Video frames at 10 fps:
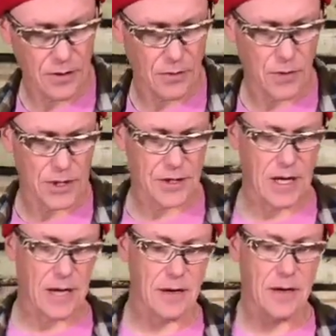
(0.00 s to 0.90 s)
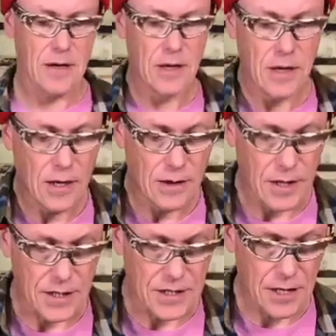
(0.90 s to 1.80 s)
which then the
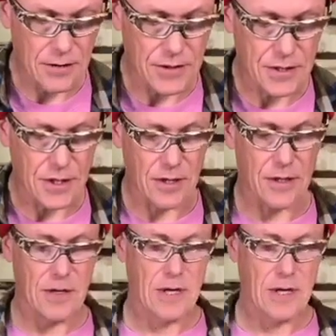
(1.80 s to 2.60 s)
idea is that